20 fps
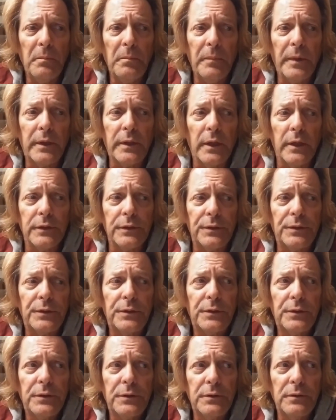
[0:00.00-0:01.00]

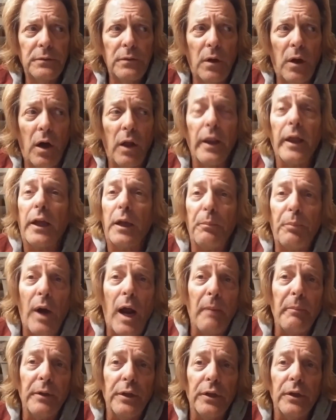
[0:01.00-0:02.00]
because all they can
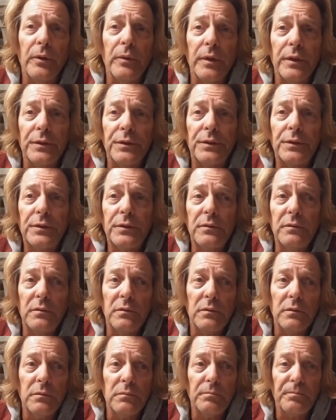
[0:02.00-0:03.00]
probably do is
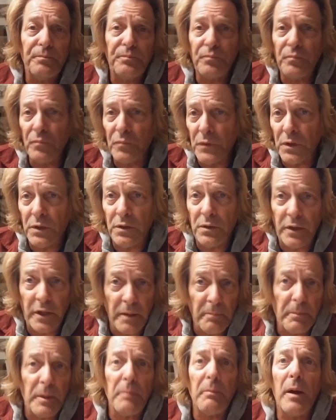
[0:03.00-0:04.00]

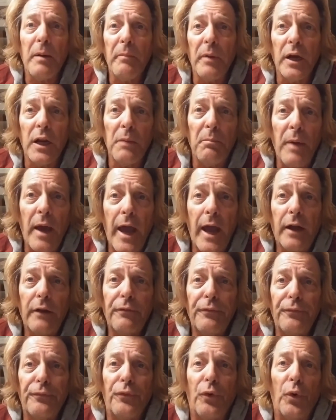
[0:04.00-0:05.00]
get me my money back
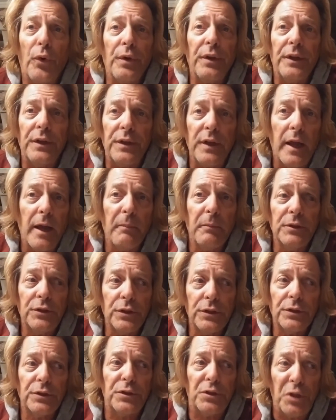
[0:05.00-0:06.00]
for the
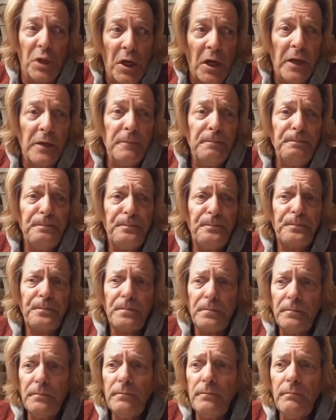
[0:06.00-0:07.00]
damages done,
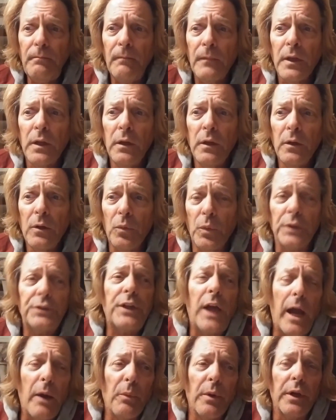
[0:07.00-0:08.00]

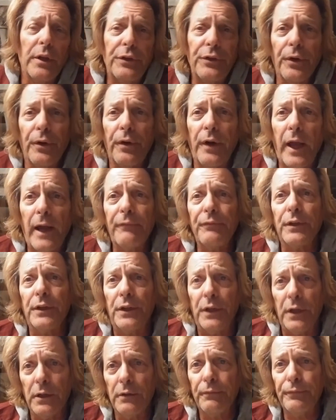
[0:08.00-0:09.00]
which I would in turn have to
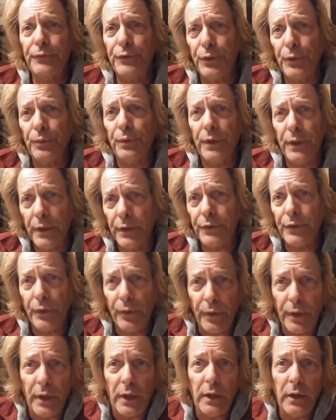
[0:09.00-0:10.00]
give to the
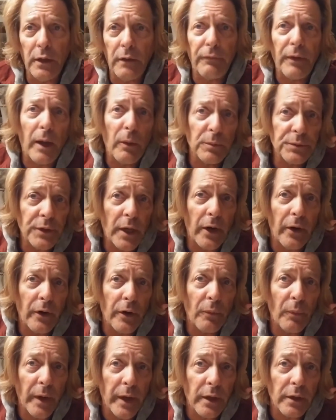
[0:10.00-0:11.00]
attorney if I was
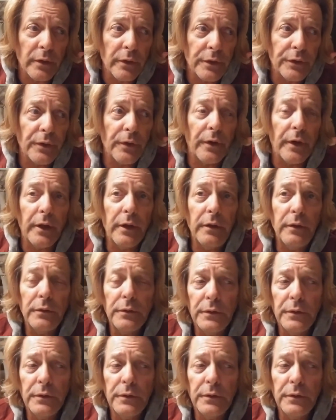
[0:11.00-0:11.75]
hiring a regular attorney.